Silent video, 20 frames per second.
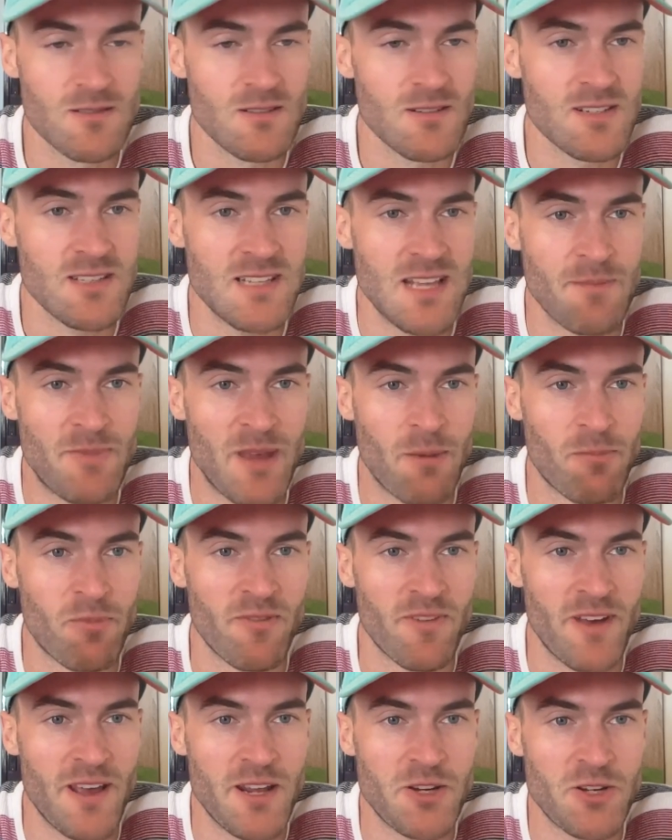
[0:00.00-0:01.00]
sleep
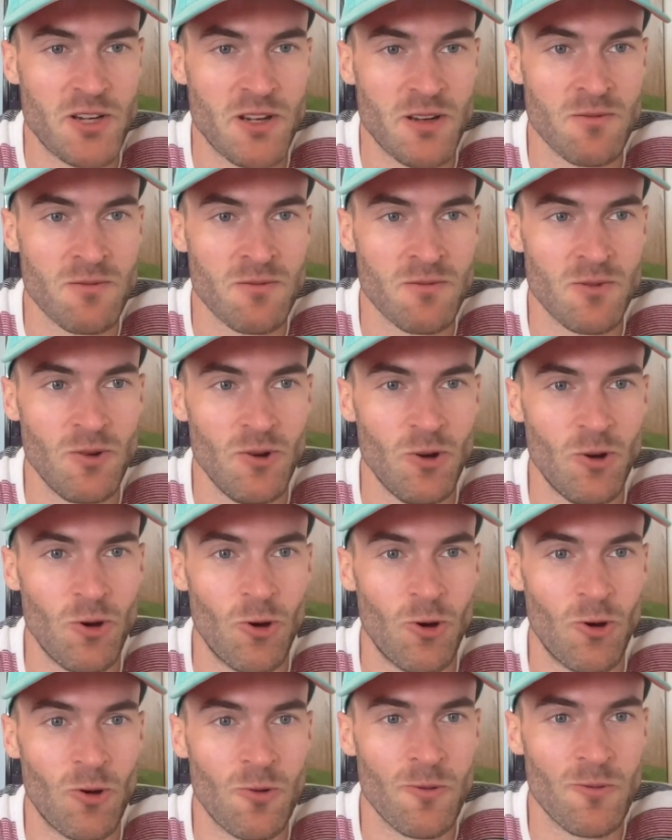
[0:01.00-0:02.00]
deprivation
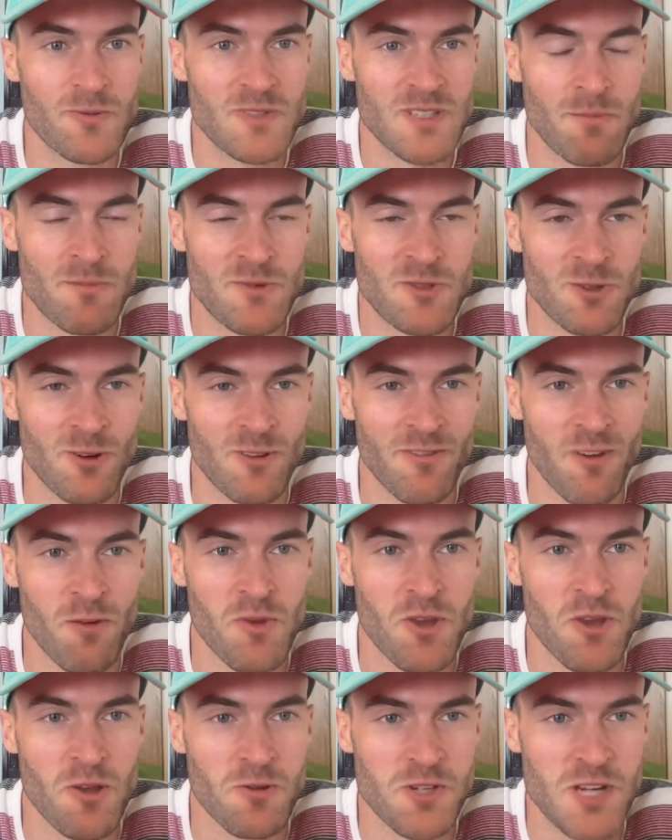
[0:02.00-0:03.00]
or some sort of
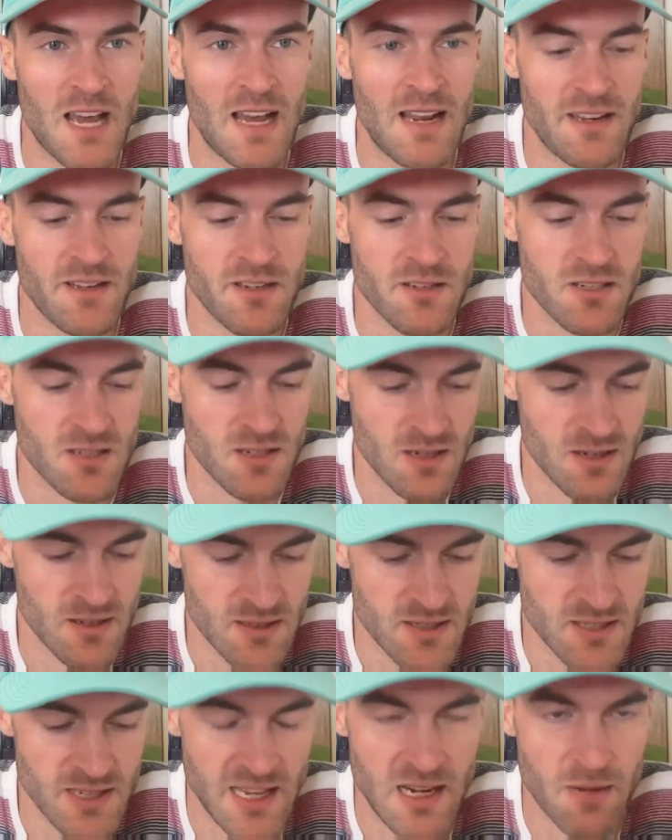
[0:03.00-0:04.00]
immune challenge
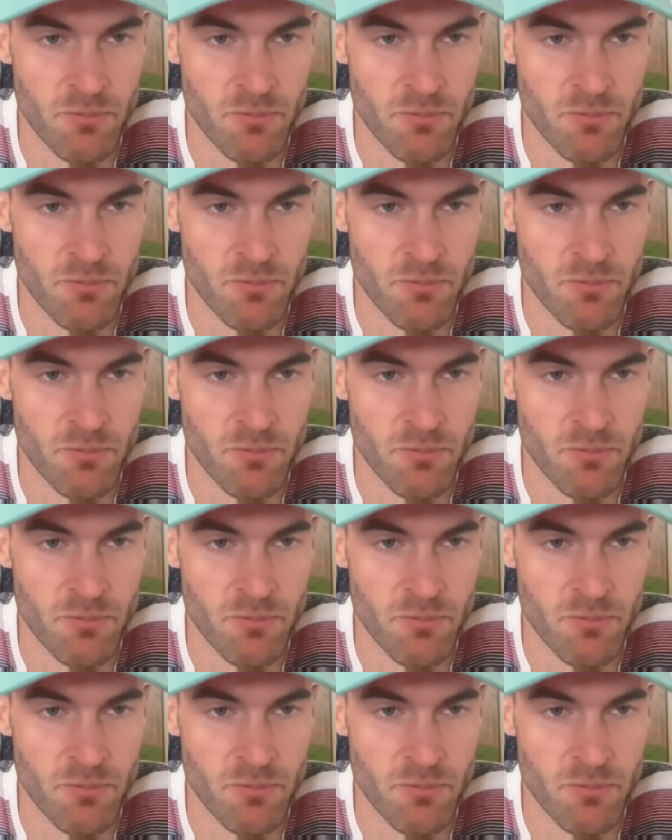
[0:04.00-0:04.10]
to get a